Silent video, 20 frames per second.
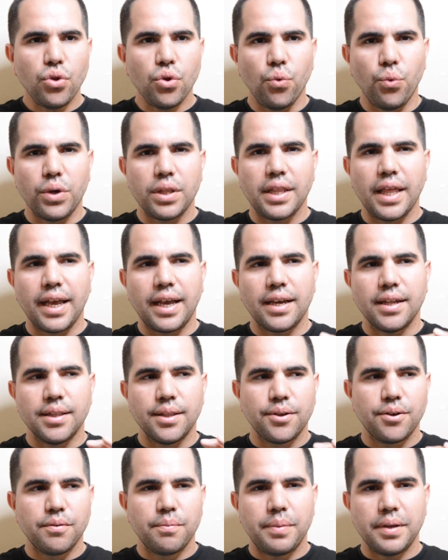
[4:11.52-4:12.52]
with like a
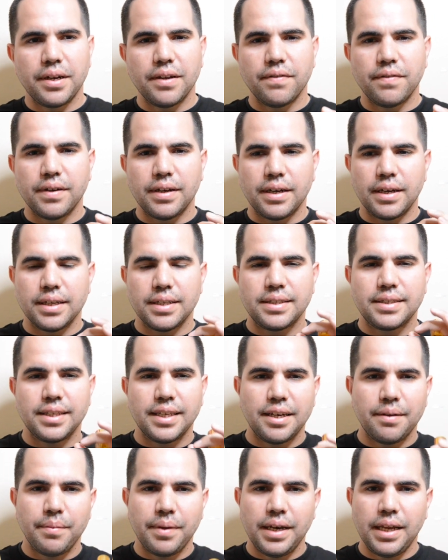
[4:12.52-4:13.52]
little bit of a
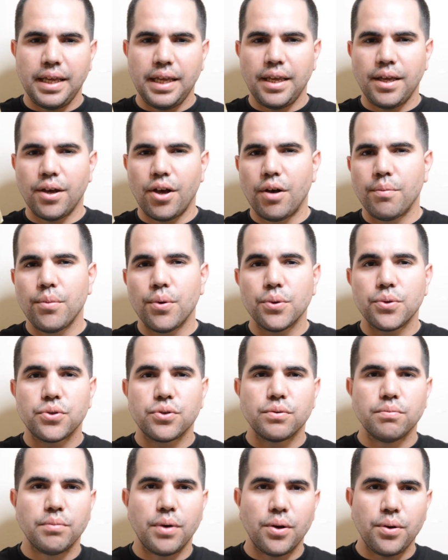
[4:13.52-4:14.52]
cinnamony, almost
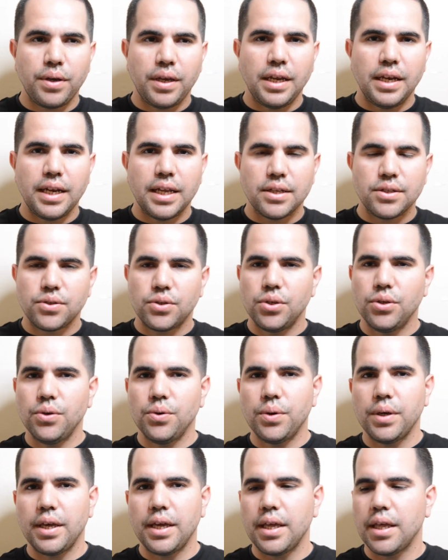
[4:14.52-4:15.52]
smokiness
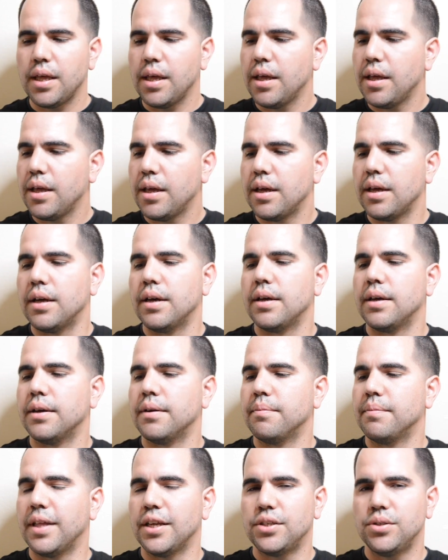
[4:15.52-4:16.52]
to it,
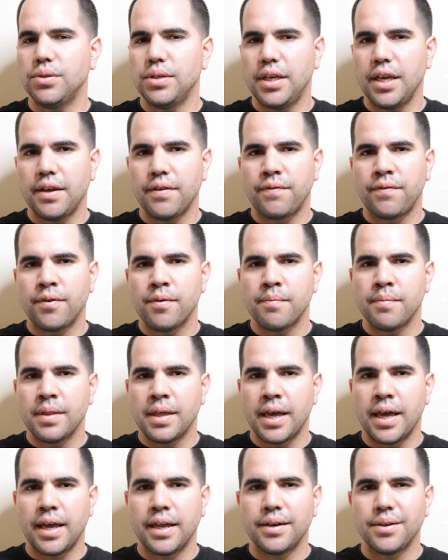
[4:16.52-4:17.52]
that you get from
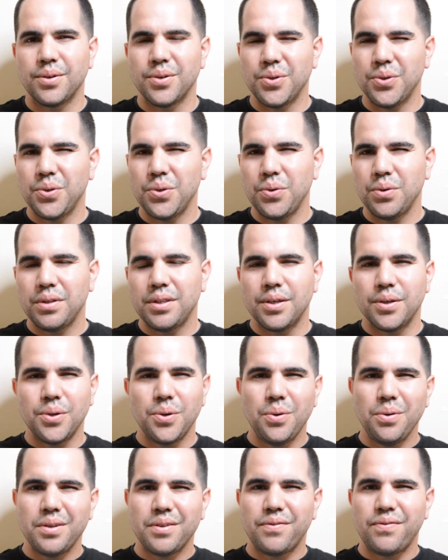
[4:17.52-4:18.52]
that oud. The
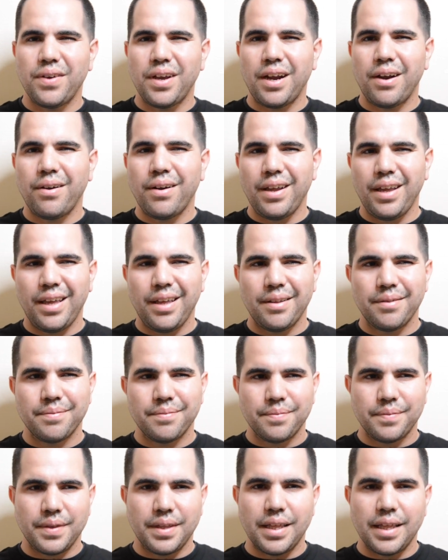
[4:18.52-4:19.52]
oud is very
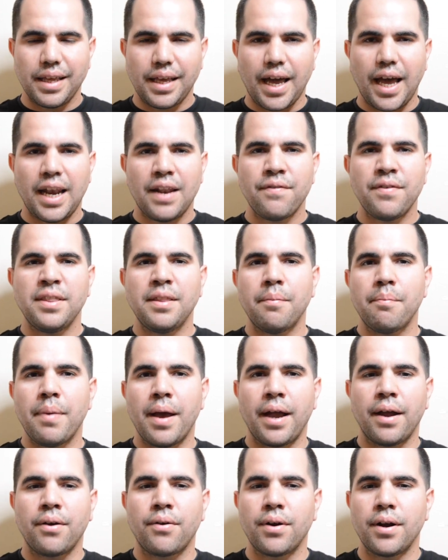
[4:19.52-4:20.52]
kind of in the
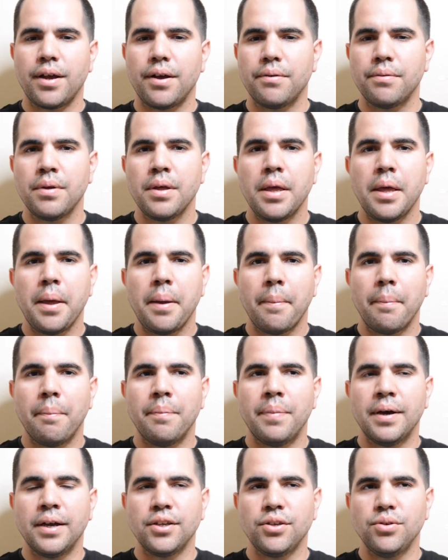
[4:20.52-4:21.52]
background,
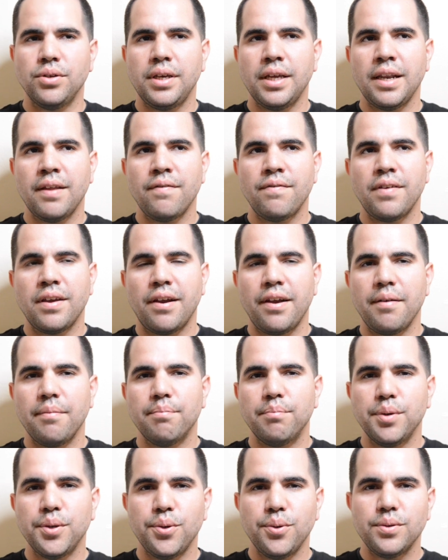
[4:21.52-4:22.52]
but you get a very
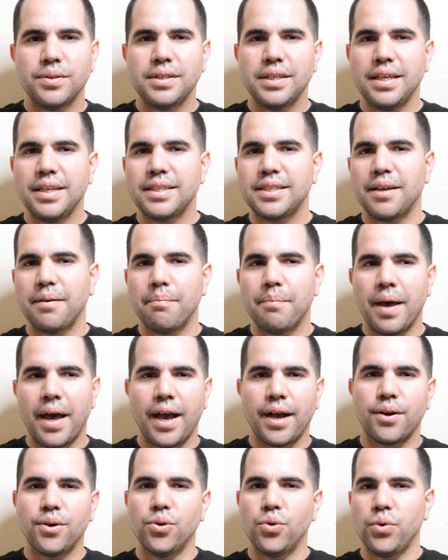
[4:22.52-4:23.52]
boozy,
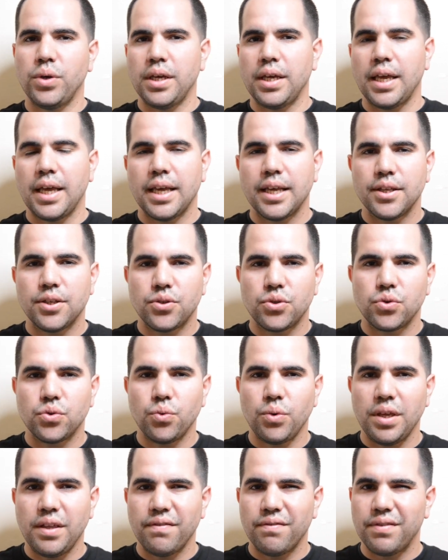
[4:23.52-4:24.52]
tobacco-y,
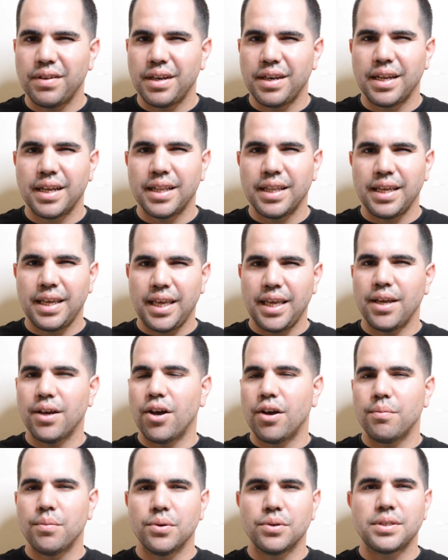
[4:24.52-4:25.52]
sweet vanilla-y
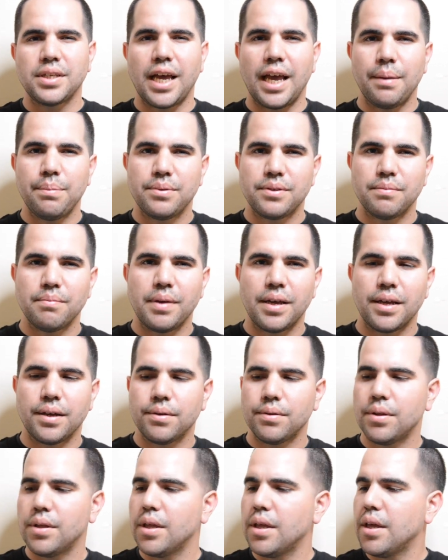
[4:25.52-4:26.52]
almost type
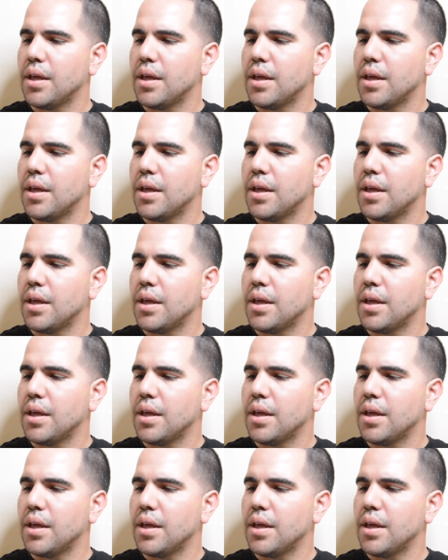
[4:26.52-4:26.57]
smell,